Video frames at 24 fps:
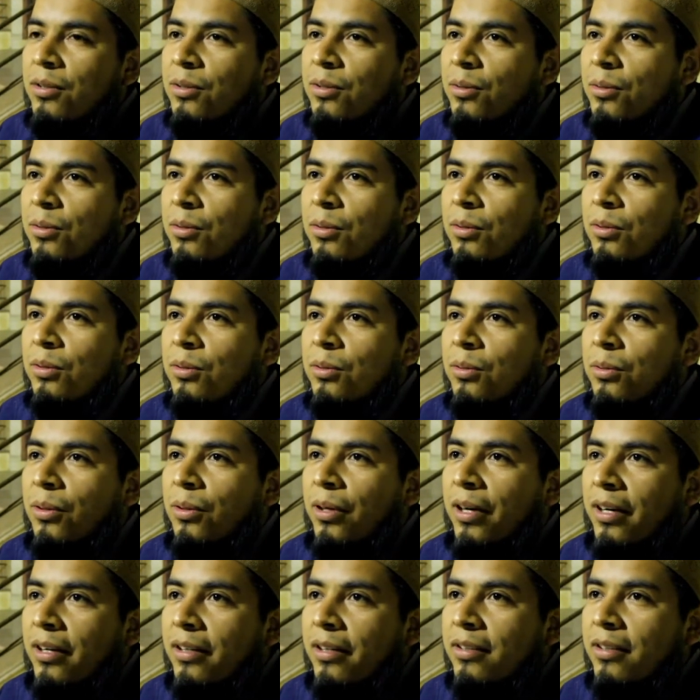to
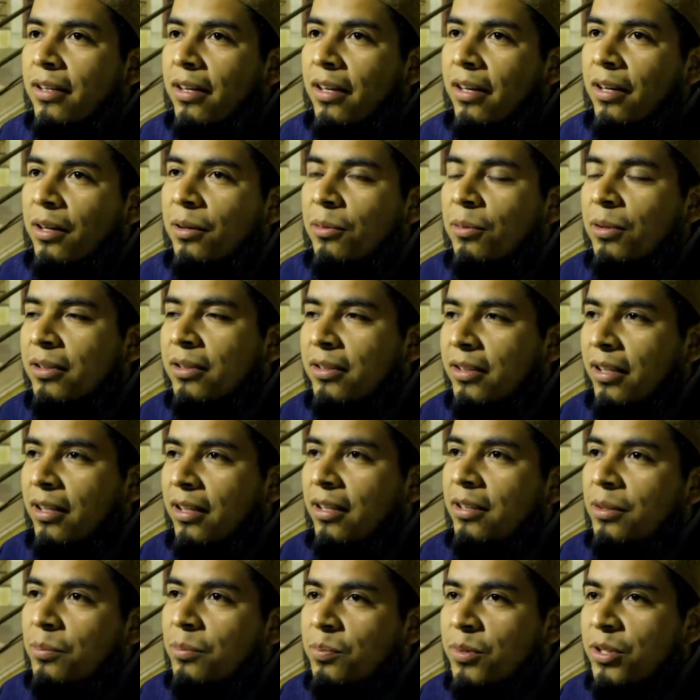hear what the